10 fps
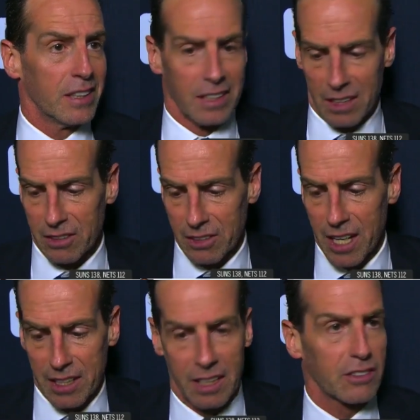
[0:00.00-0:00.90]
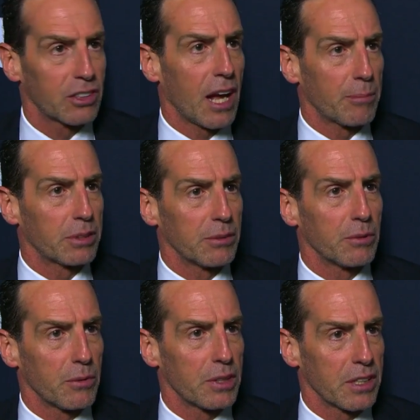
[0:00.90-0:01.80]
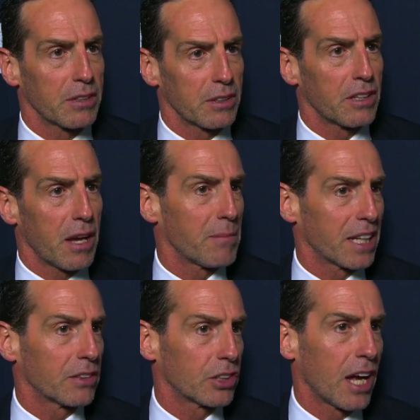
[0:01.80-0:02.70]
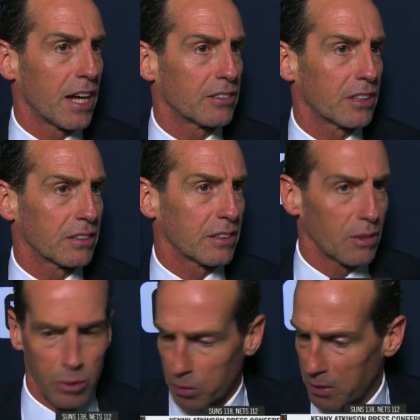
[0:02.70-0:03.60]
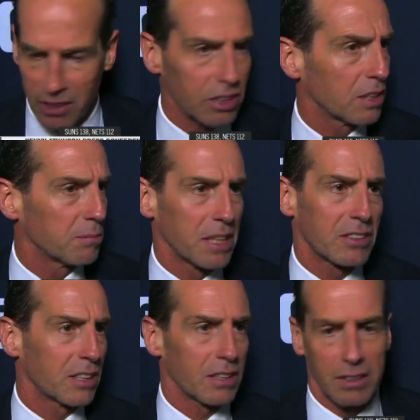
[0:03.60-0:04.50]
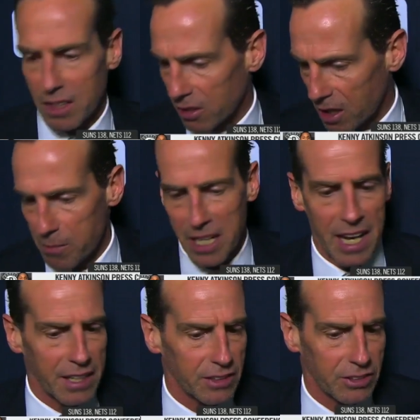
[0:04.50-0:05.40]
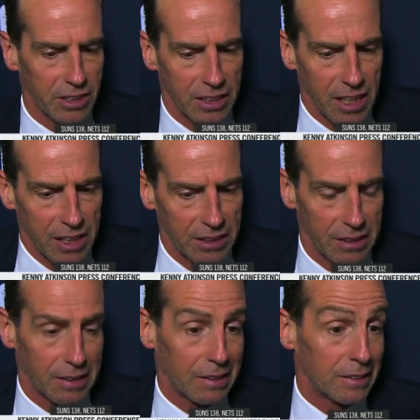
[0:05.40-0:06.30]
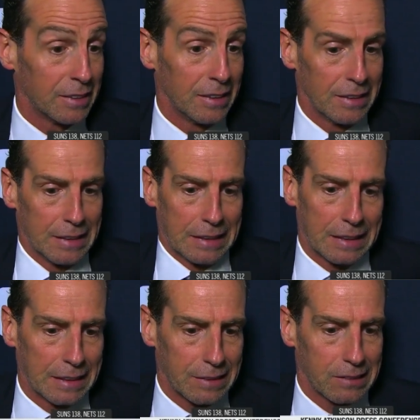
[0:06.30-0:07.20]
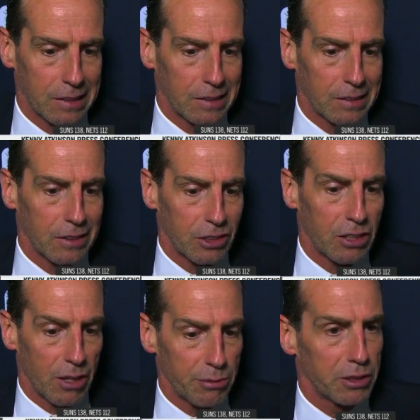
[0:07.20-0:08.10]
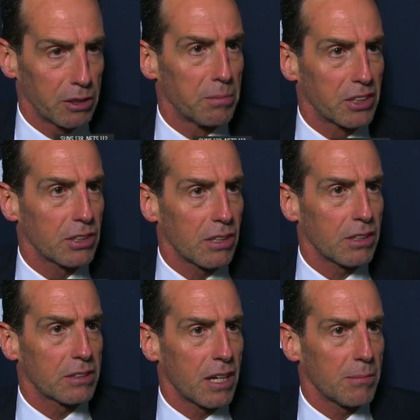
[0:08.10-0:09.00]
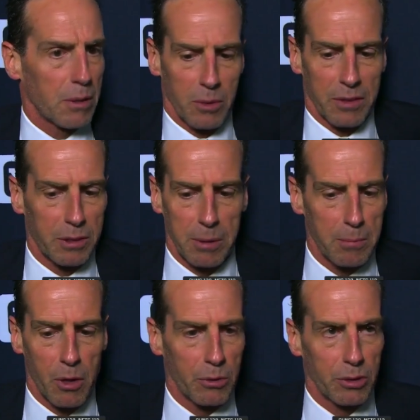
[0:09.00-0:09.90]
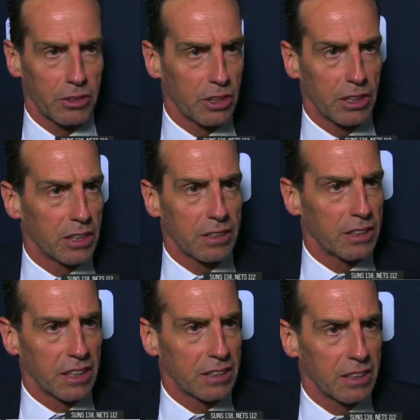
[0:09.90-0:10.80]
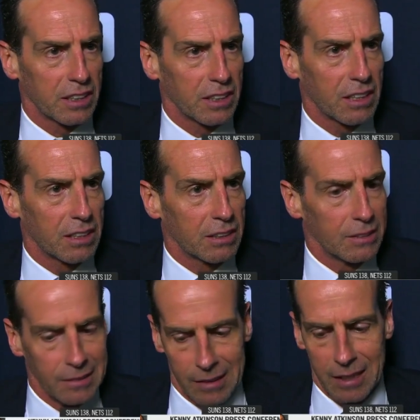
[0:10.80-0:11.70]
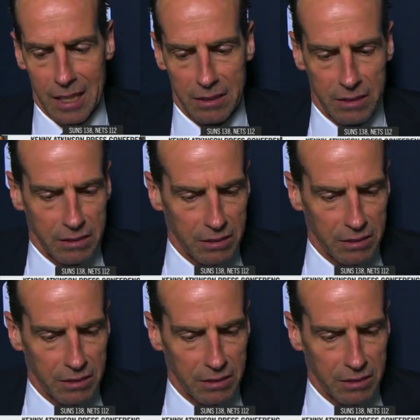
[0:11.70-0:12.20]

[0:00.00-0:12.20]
you got to learn how to get stops even when you're not making shots. And, and, we're missing and missing, and they're coming at us. And, and uh, uh, it's, it, it's, tough when you're missing all the time, but we have to be more resilient than, than uh, again,